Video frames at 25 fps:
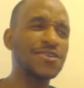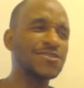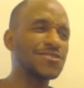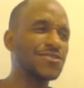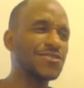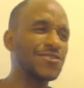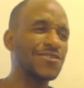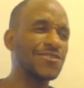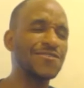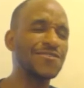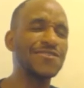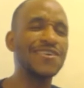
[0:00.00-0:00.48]

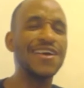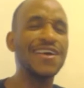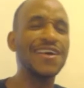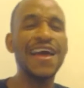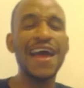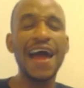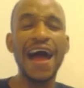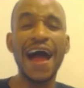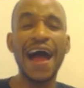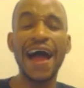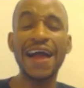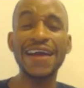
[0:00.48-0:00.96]
So
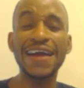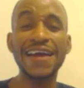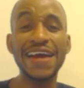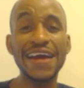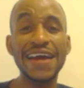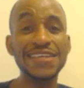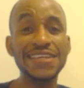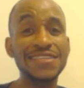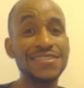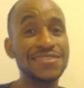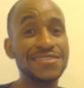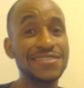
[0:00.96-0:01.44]
I
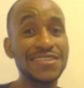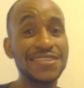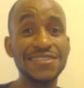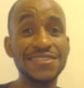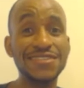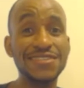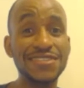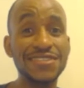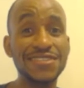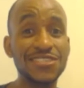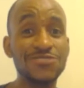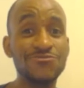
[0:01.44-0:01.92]
guess
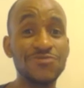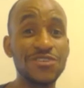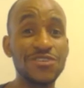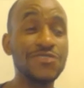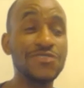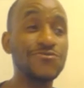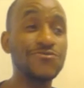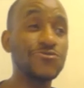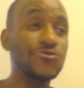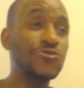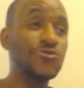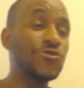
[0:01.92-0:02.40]
this is
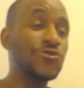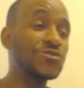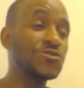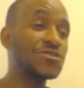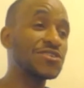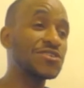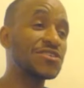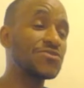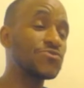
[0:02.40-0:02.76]
Extreme Rules,